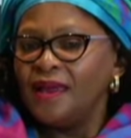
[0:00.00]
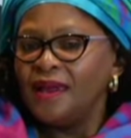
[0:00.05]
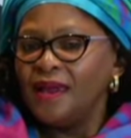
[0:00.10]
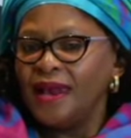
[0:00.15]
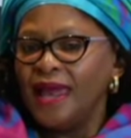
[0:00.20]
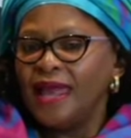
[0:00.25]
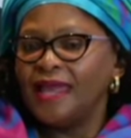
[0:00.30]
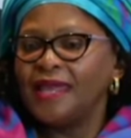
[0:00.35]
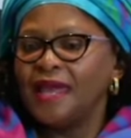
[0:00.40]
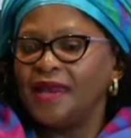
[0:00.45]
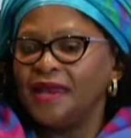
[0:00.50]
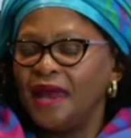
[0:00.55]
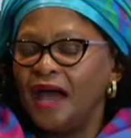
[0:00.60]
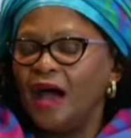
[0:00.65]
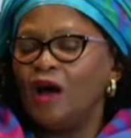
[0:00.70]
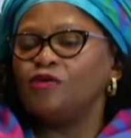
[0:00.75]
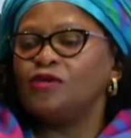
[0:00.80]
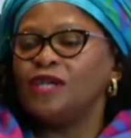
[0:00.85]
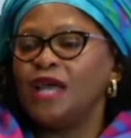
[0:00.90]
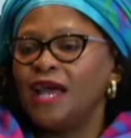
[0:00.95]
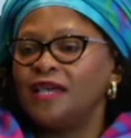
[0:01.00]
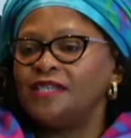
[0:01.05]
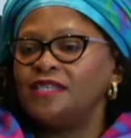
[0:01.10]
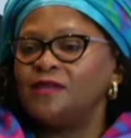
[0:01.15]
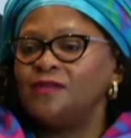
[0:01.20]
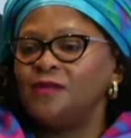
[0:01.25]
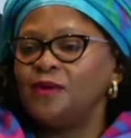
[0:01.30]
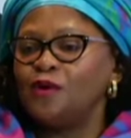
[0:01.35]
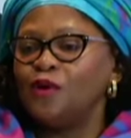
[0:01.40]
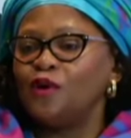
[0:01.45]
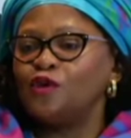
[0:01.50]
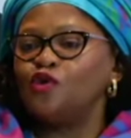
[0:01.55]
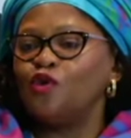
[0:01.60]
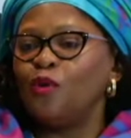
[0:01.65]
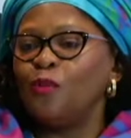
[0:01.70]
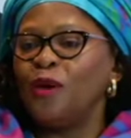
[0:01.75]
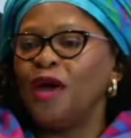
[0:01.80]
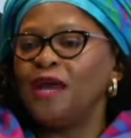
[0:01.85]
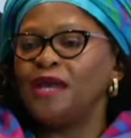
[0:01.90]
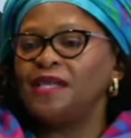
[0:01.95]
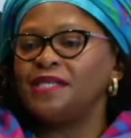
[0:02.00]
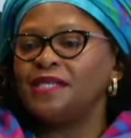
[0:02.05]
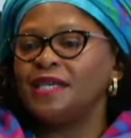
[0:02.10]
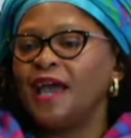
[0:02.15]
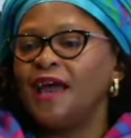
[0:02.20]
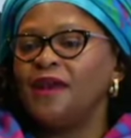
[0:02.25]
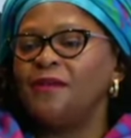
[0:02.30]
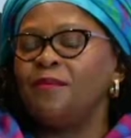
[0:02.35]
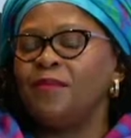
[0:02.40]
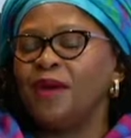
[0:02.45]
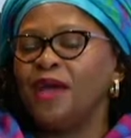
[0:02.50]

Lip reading: like an outcast because your parents can't